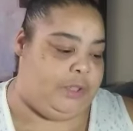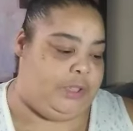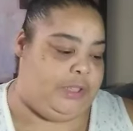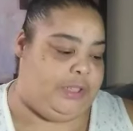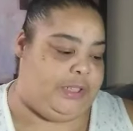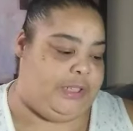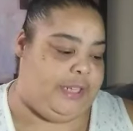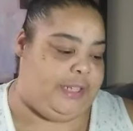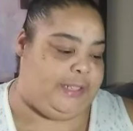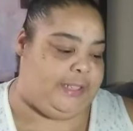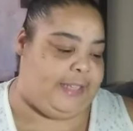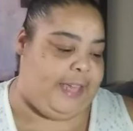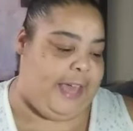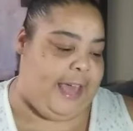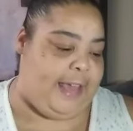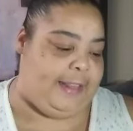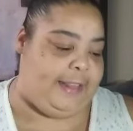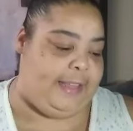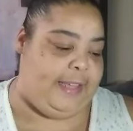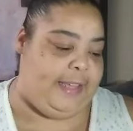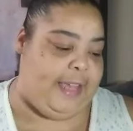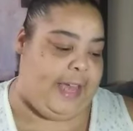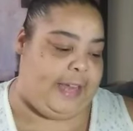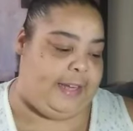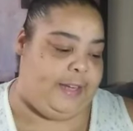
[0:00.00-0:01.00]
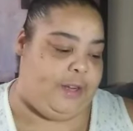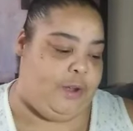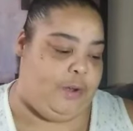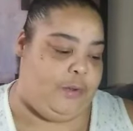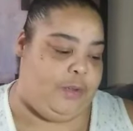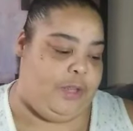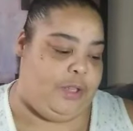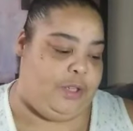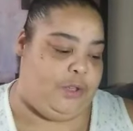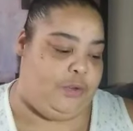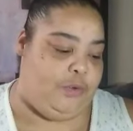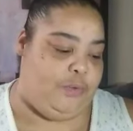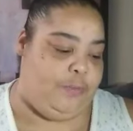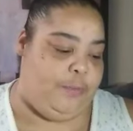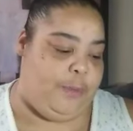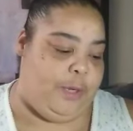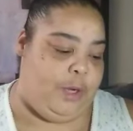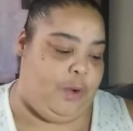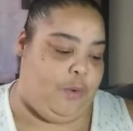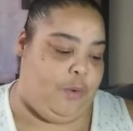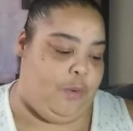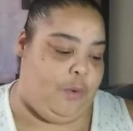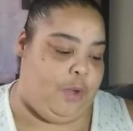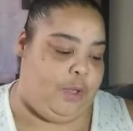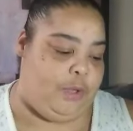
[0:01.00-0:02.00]
she says, Kathy, I know that you've
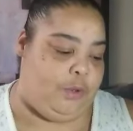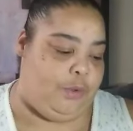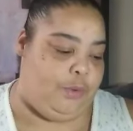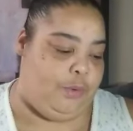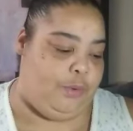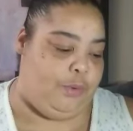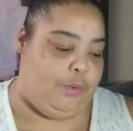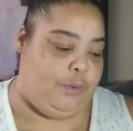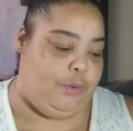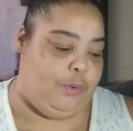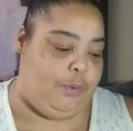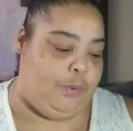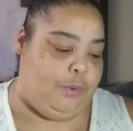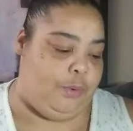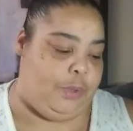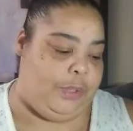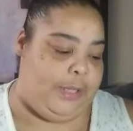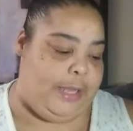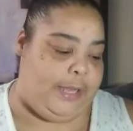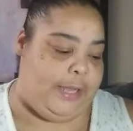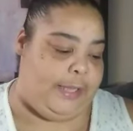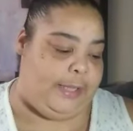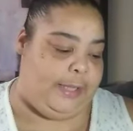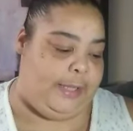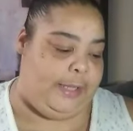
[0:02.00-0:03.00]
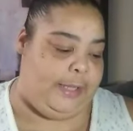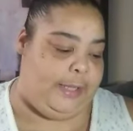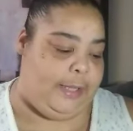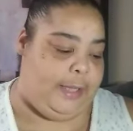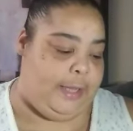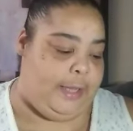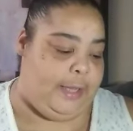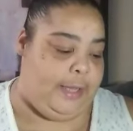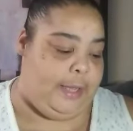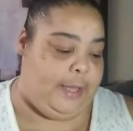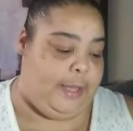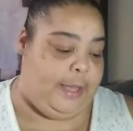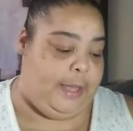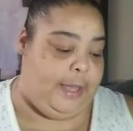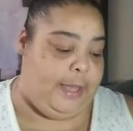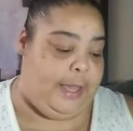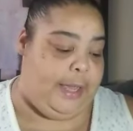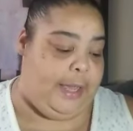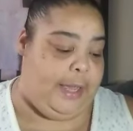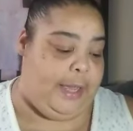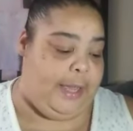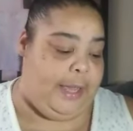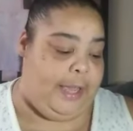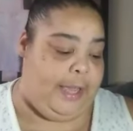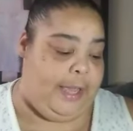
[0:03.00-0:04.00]
been going through lately
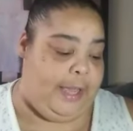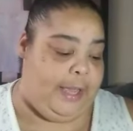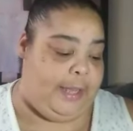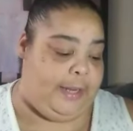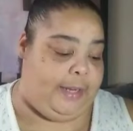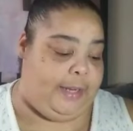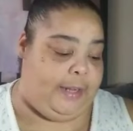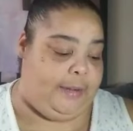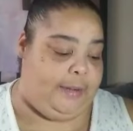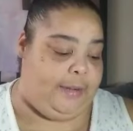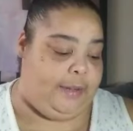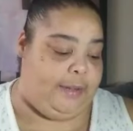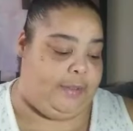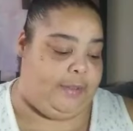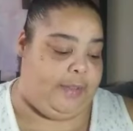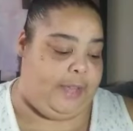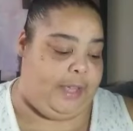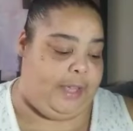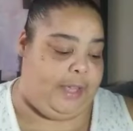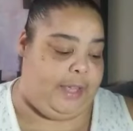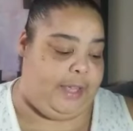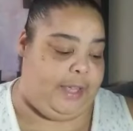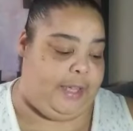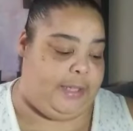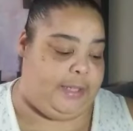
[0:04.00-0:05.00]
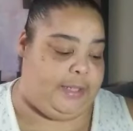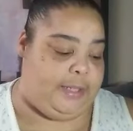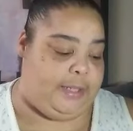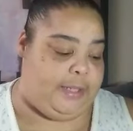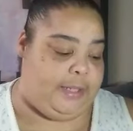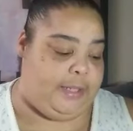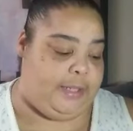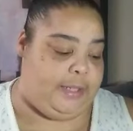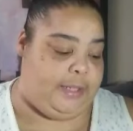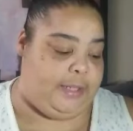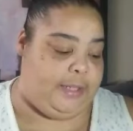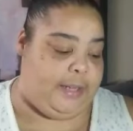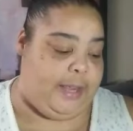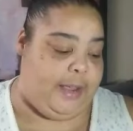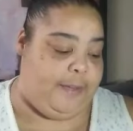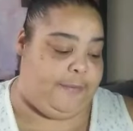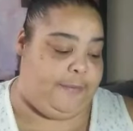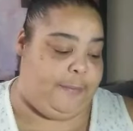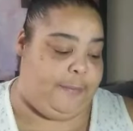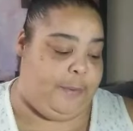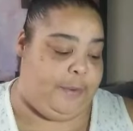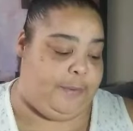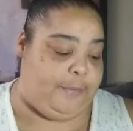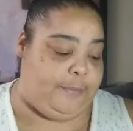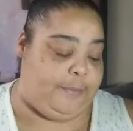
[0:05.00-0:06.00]
and the things
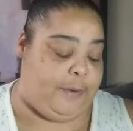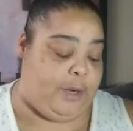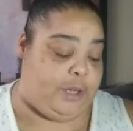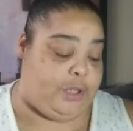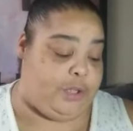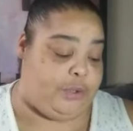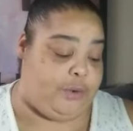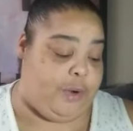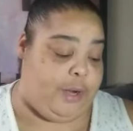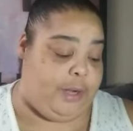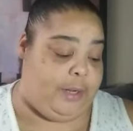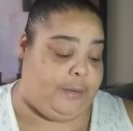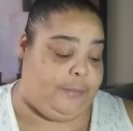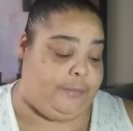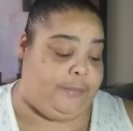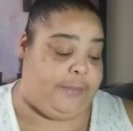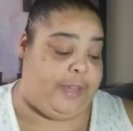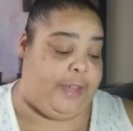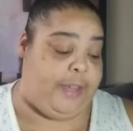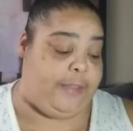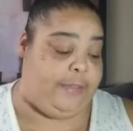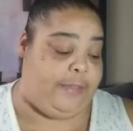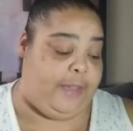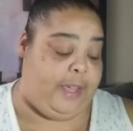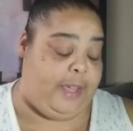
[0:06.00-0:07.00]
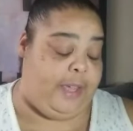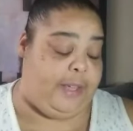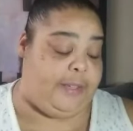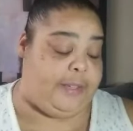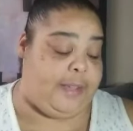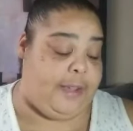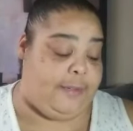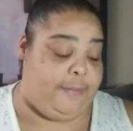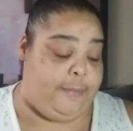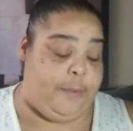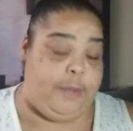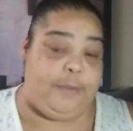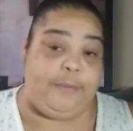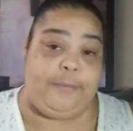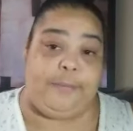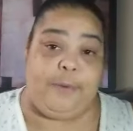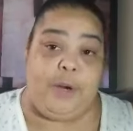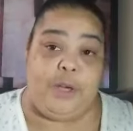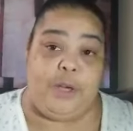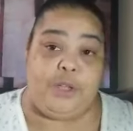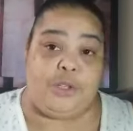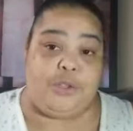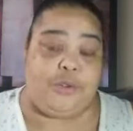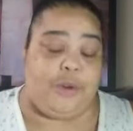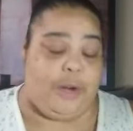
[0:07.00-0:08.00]
have been frustrating, that things have been
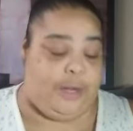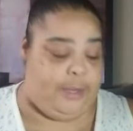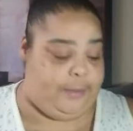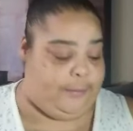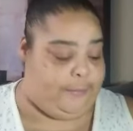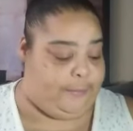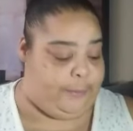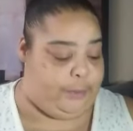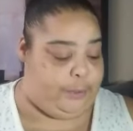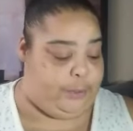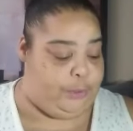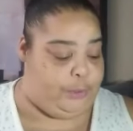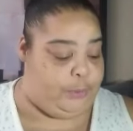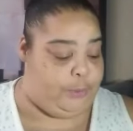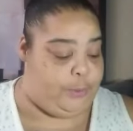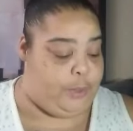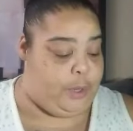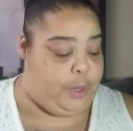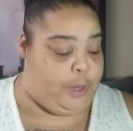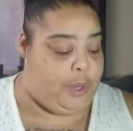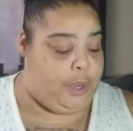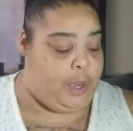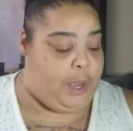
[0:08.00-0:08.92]
frustrating for you.